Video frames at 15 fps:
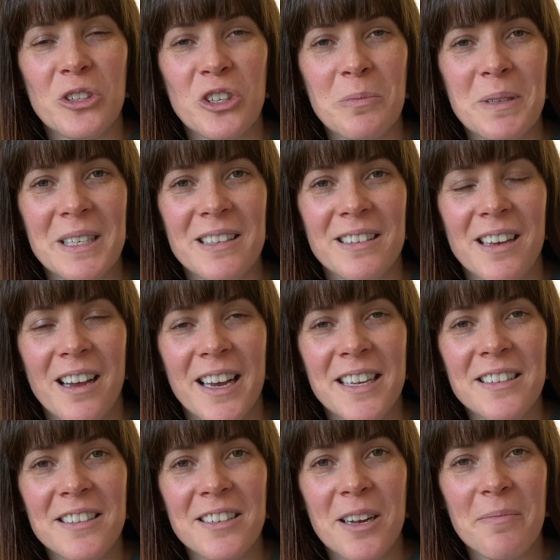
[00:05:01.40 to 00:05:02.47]
Dupes
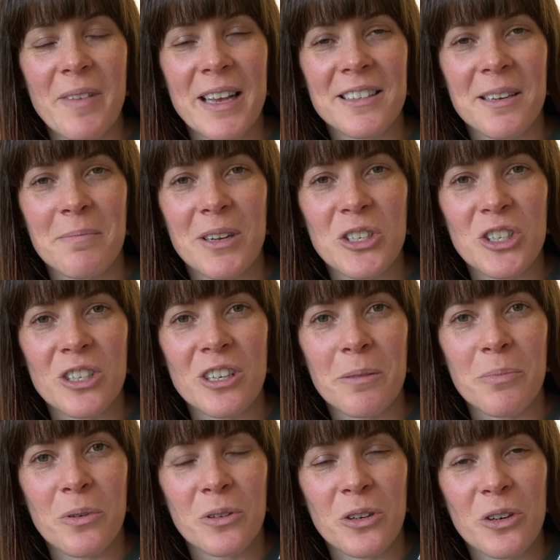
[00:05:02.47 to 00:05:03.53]
Designs, and as I mentioned, I
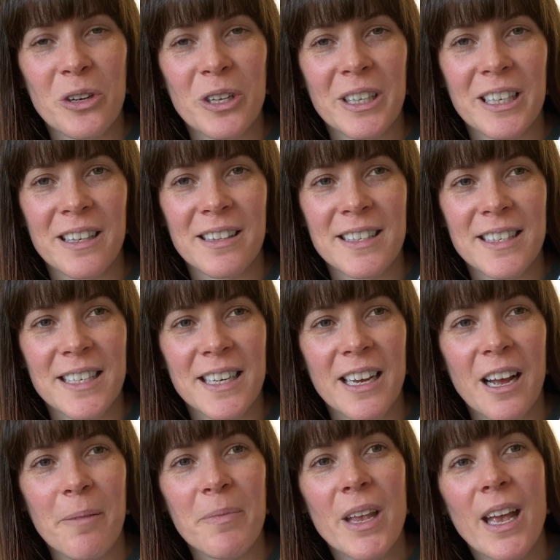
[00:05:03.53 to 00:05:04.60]
bought it earlier this
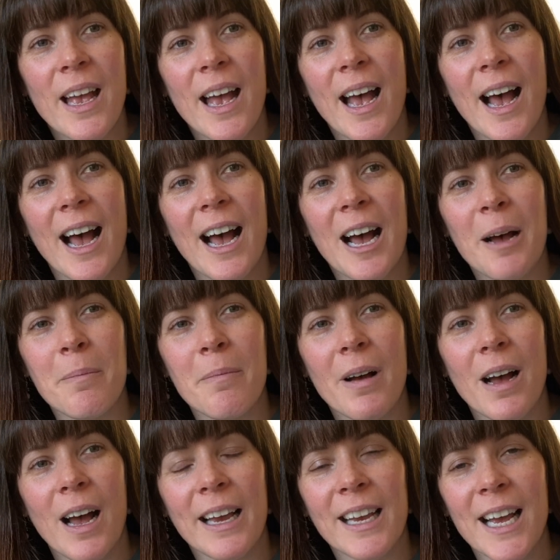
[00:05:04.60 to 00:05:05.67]
year.
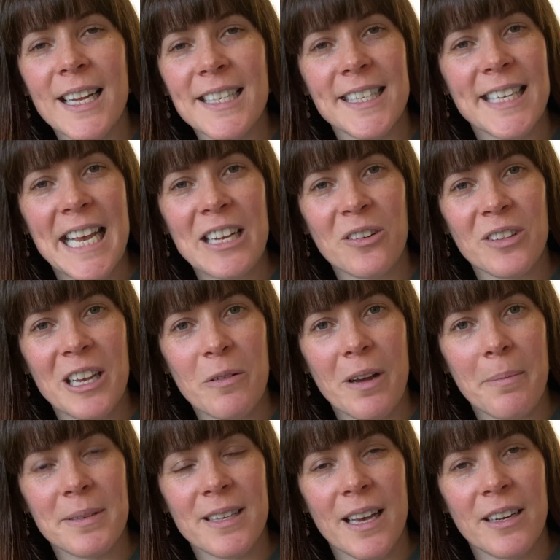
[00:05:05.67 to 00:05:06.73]
I can't see it on their
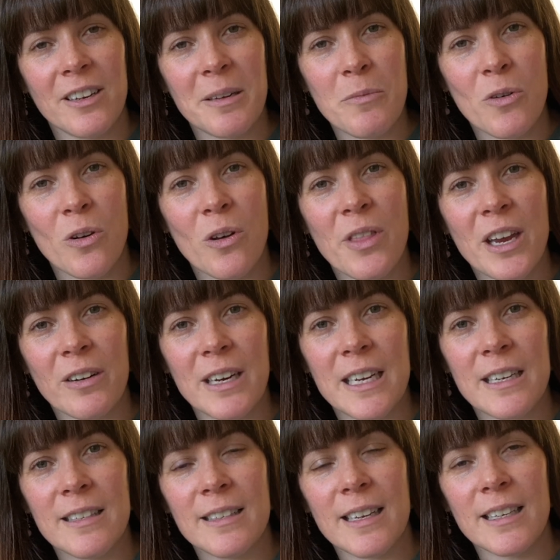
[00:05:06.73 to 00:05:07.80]
website anymore. There
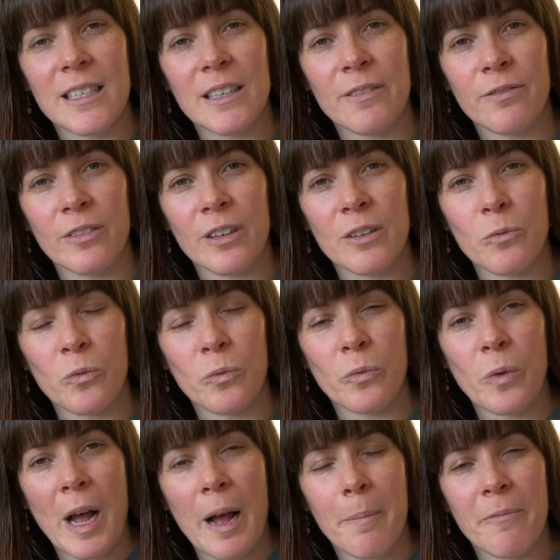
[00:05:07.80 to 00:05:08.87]
is a different
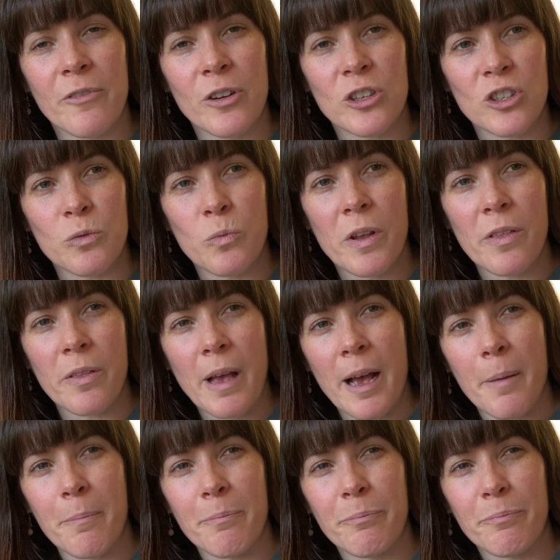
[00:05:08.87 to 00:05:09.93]
version with
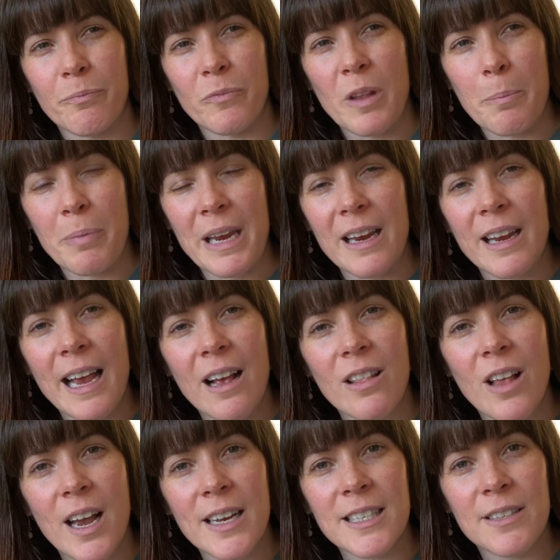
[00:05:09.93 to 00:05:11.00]
the pink
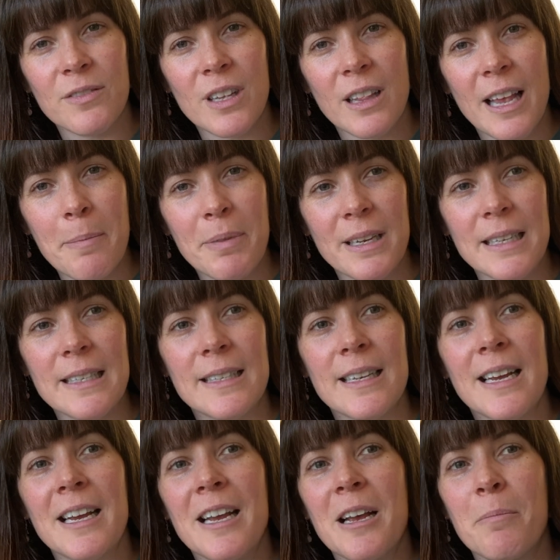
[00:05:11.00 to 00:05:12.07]
outlines of the leopards,
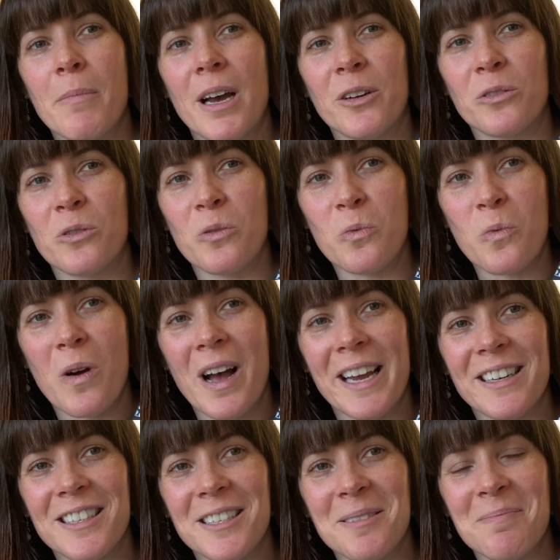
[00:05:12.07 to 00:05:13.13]
Mine are all
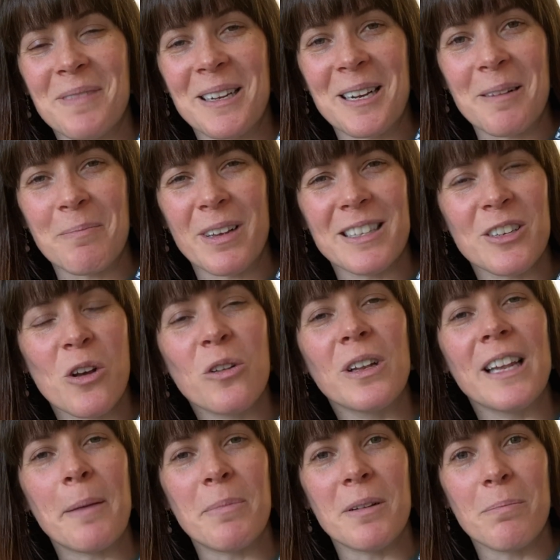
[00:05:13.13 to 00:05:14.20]
white, but it's called
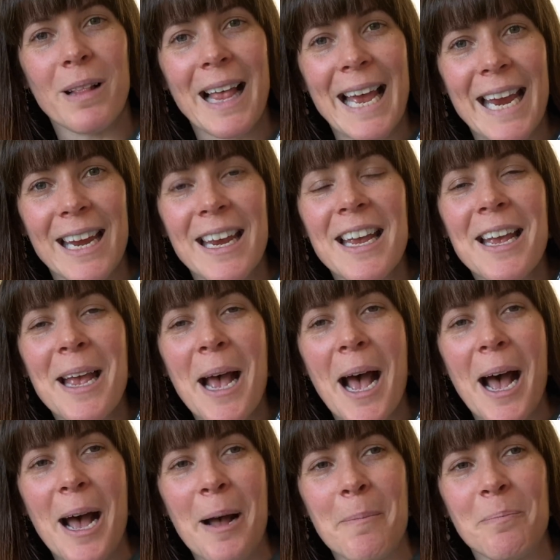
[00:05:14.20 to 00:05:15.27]
Leopard Play,
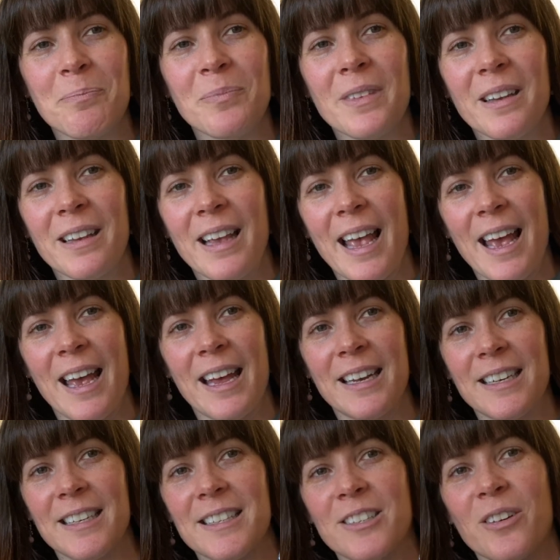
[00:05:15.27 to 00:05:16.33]

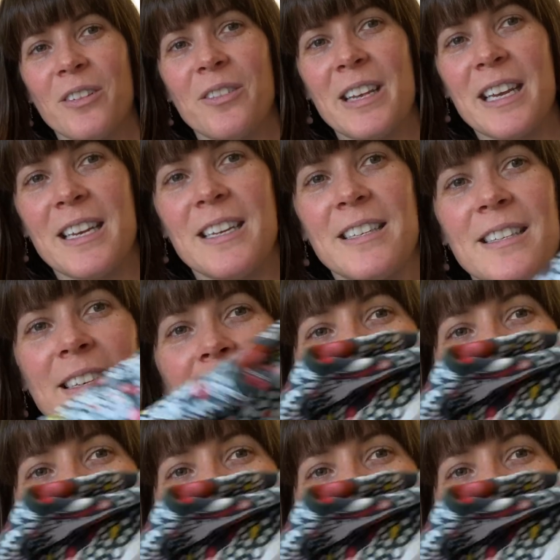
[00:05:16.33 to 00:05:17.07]
and it's got these